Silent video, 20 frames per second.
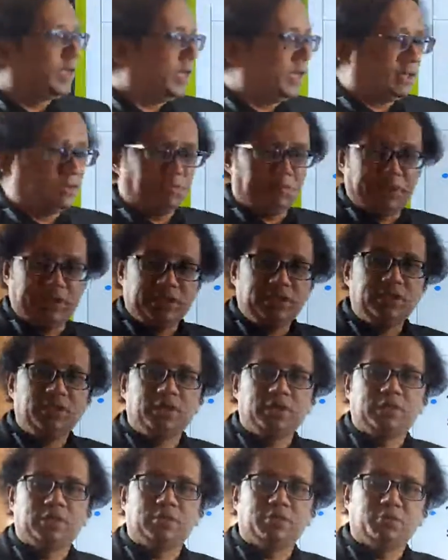can be
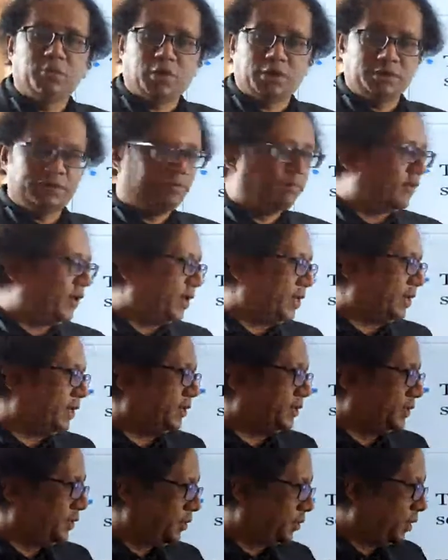
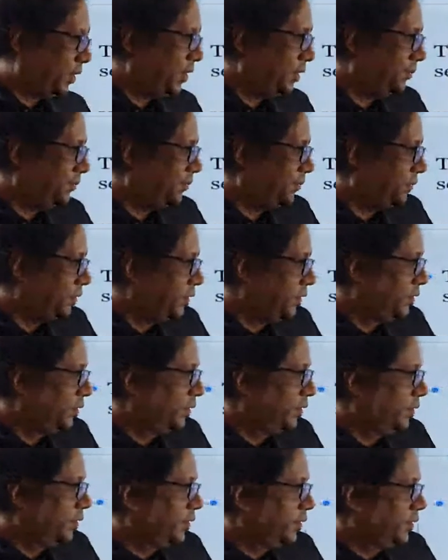modifiers. Okay,
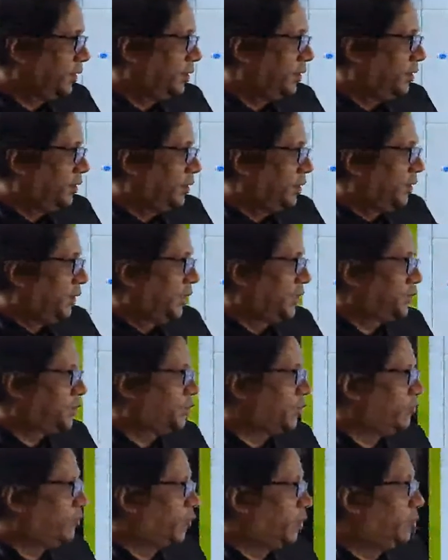let's
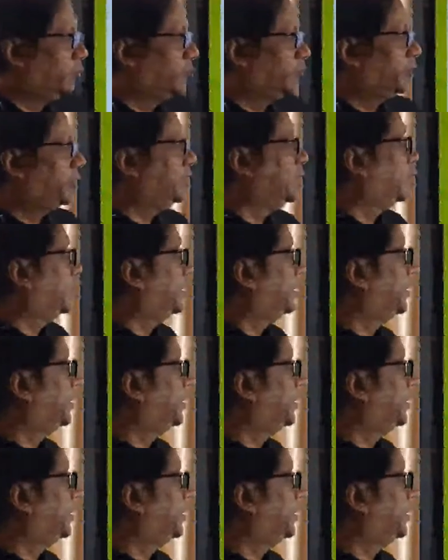go forward.